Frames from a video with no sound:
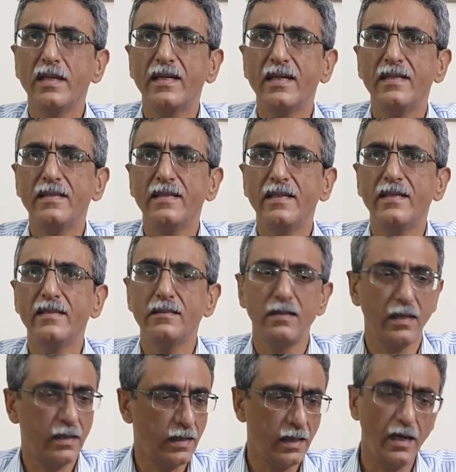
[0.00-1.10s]
the gun, and
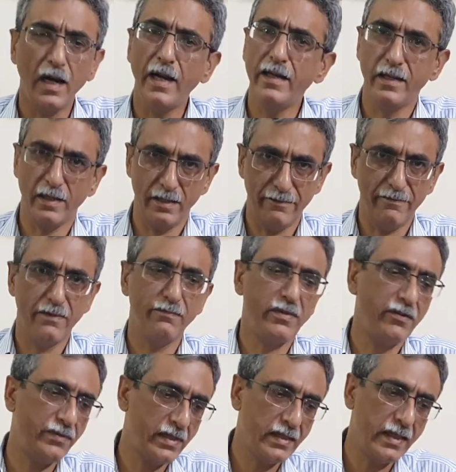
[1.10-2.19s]
I one by
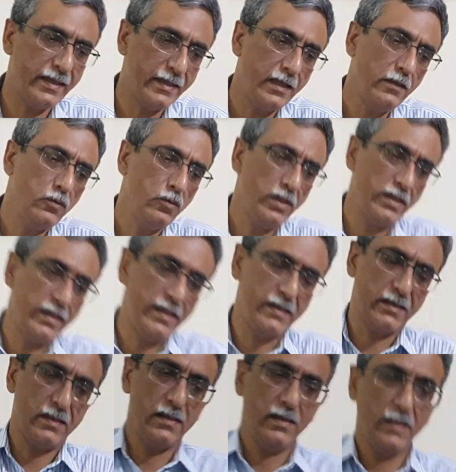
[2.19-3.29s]
one I tell you the things.
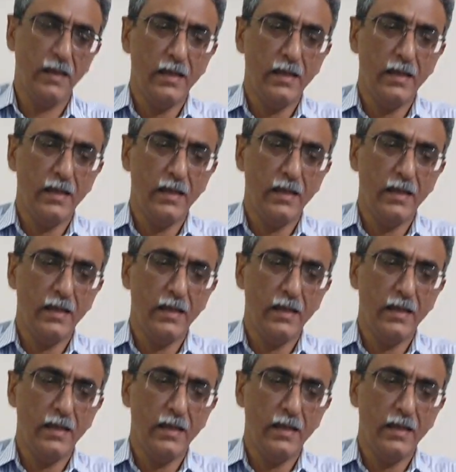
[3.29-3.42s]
